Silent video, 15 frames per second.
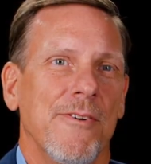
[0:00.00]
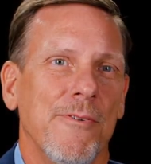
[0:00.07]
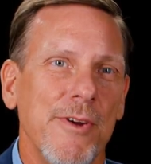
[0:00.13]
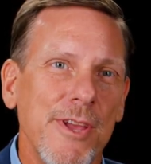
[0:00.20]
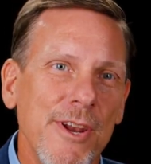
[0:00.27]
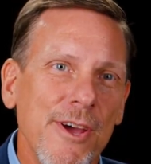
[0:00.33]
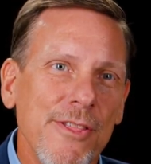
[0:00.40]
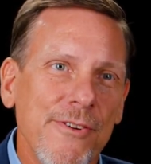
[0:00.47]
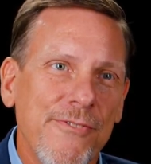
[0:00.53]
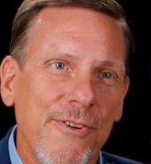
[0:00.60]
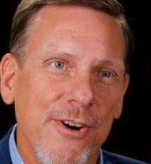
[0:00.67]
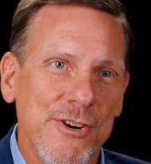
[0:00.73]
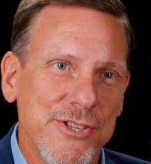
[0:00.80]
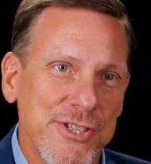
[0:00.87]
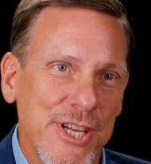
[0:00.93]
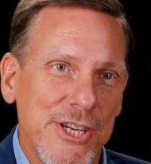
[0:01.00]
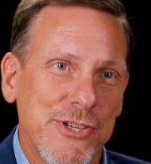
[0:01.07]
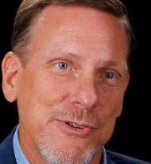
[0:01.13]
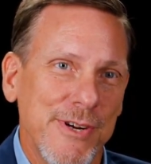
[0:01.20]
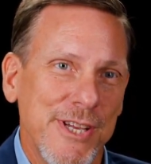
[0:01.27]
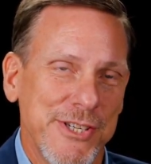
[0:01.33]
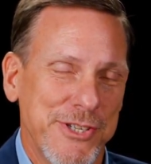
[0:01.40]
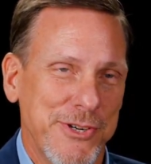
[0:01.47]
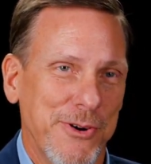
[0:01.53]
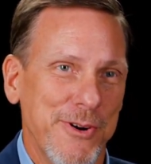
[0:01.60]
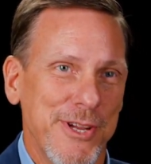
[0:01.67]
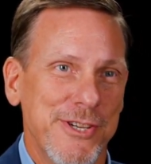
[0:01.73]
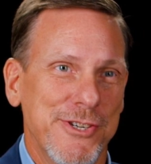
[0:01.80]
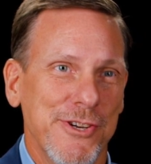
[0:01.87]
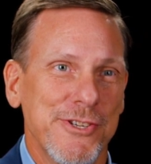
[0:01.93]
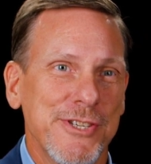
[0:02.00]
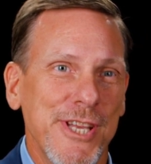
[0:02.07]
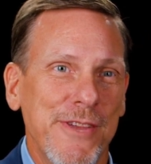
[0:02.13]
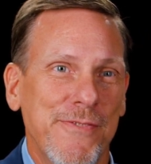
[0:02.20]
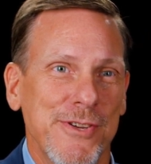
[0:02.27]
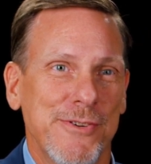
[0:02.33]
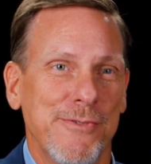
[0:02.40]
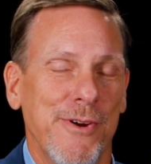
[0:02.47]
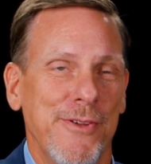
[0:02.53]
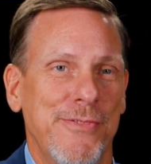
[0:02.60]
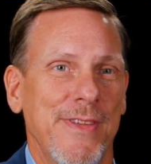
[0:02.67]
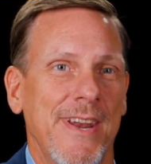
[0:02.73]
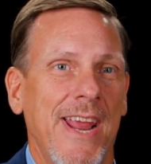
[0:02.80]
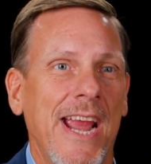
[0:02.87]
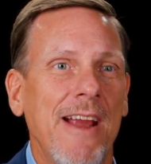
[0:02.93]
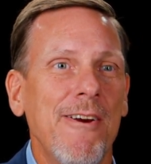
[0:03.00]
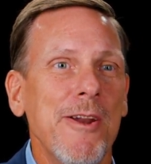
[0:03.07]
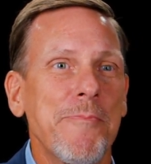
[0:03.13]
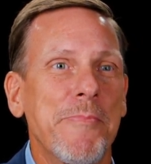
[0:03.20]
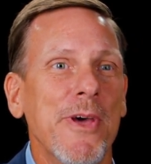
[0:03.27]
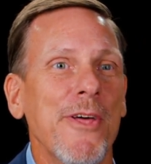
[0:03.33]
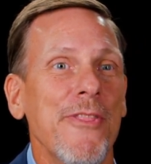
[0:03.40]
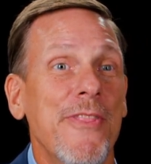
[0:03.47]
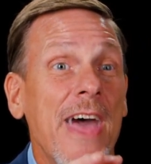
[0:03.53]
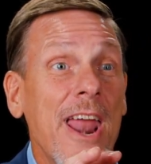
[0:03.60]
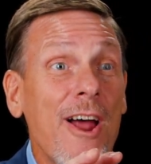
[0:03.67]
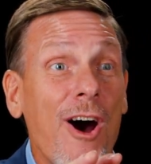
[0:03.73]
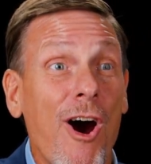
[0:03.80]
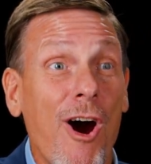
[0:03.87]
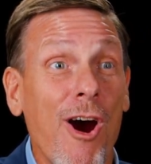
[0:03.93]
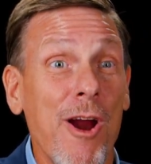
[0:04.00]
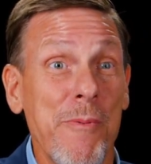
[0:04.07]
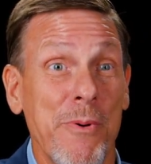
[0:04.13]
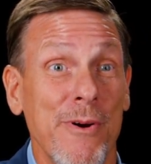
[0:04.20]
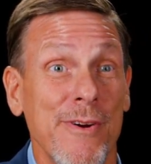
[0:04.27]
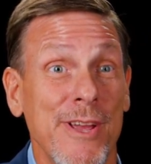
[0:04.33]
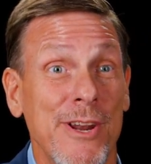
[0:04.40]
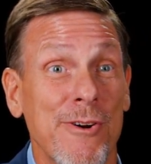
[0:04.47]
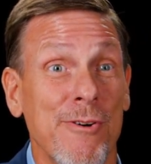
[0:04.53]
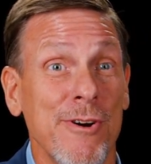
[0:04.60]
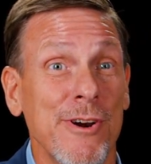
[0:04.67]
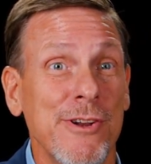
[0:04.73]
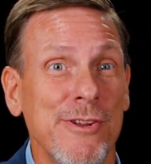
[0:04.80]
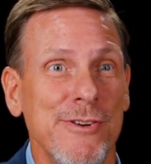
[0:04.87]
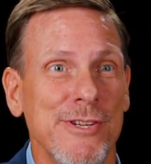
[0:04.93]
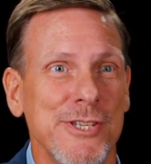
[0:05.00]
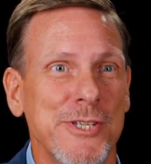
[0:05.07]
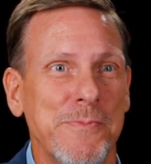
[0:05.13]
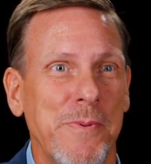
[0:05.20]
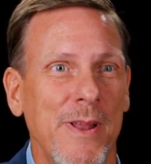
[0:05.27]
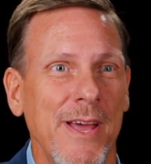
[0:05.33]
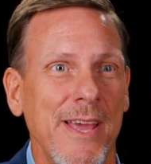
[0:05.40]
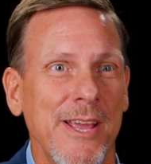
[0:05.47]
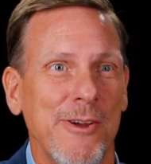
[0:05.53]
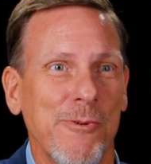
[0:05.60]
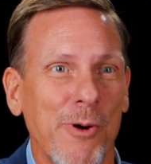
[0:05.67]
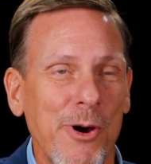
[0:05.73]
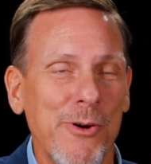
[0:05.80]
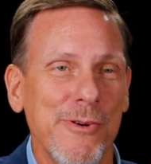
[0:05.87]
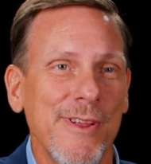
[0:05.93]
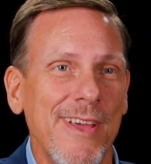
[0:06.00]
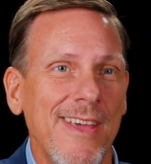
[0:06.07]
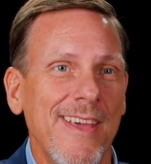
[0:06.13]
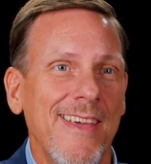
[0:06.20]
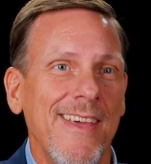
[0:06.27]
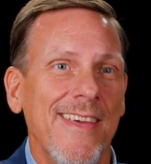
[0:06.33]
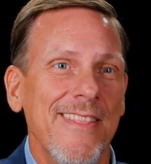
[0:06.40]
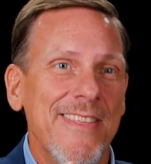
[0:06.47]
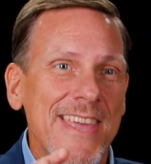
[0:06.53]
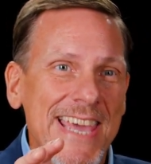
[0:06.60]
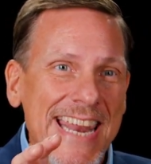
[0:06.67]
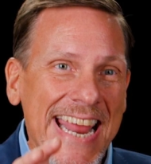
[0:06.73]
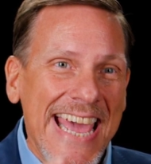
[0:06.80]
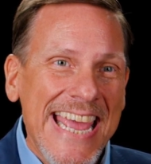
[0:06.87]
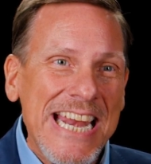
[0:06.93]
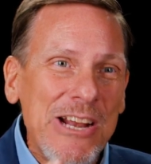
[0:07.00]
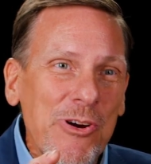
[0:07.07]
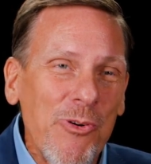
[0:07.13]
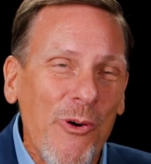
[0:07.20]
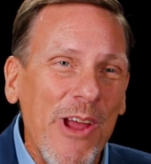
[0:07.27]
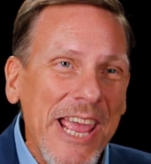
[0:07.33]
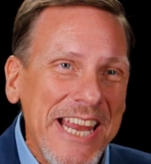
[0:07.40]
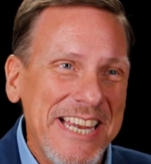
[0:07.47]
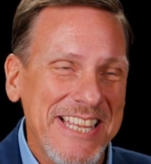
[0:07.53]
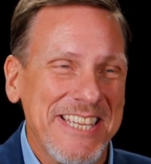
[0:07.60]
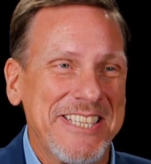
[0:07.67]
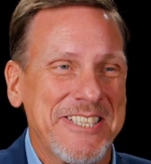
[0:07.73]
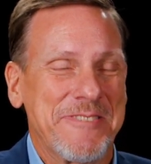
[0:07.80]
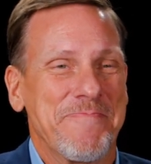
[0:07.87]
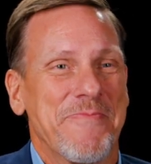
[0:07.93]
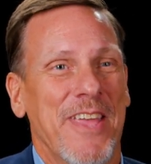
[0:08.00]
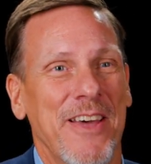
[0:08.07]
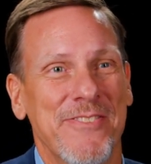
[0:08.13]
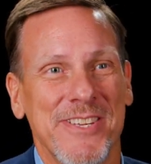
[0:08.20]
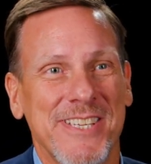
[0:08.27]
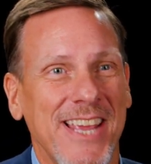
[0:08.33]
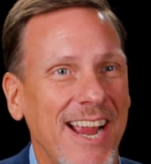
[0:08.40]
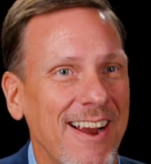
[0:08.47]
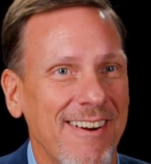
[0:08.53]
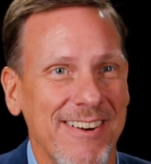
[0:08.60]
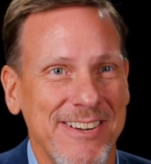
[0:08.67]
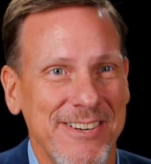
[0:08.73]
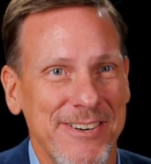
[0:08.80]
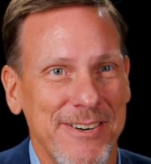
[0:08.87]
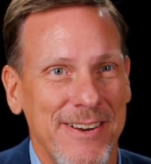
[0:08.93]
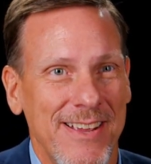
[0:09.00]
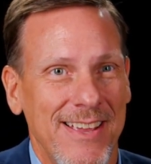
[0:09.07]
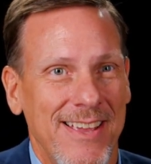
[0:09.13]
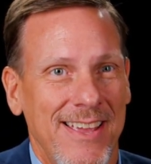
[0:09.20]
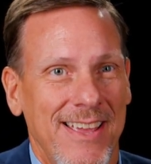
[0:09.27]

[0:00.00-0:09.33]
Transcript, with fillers: Well, you know, the first century historian Josephus wrote that Herod built that harbor in order to display, quote, the innate greatness of his character.